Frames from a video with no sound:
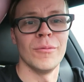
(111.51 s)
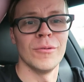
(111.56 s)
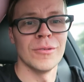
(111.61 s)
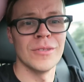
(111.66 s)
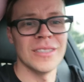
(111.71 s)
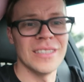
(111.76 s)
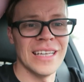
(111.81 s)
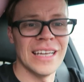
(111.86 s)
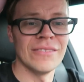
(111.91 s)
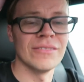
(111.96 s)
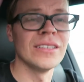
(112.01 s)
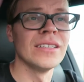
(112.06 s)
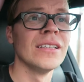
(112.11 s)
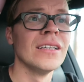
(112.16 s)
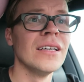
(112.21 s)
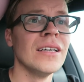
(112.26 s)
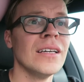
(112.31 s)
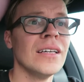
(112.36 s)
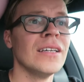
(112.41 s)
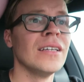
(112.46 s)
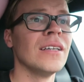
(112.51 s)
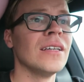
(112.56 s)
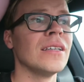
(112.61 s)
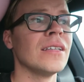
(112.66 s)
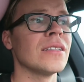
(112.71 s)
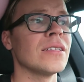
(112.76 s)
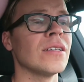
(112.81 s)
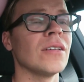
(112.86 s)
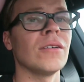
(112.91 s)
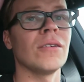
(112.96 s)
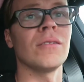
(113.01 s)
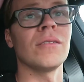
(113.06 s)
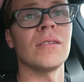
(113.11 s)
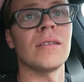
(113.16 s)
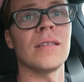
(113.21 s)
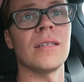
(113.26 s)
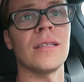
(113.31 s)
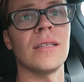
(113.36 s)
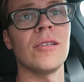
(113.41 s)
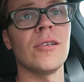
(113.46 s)
almost seven. So
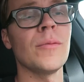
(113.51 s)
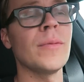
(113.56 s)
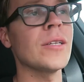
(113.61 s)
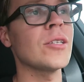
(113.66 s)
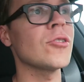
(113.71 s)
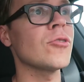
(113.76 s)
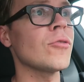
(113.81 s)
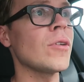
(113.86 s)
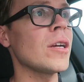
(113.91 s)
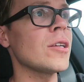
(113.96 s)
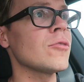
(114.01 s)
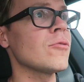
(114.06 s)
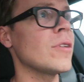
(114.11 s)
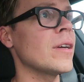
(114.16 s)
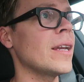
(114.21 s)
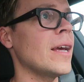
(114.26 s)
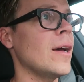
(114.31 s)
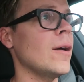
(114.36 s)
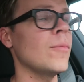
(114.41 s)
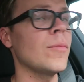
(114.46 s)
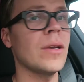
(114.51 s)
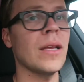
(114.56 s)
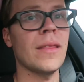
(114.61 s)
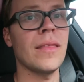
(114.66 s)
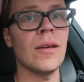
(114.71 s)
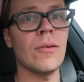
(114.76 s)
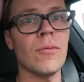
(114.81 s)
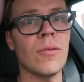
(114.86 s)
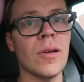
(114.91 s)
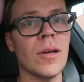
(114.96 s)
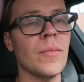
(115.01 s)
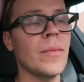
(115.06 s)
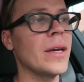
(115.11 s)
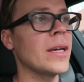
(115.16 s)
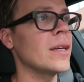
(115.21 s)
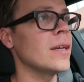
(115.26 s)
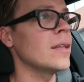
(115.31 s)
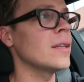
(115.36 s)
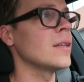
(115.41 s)
a little bit stressed right now, but I think we're gonna make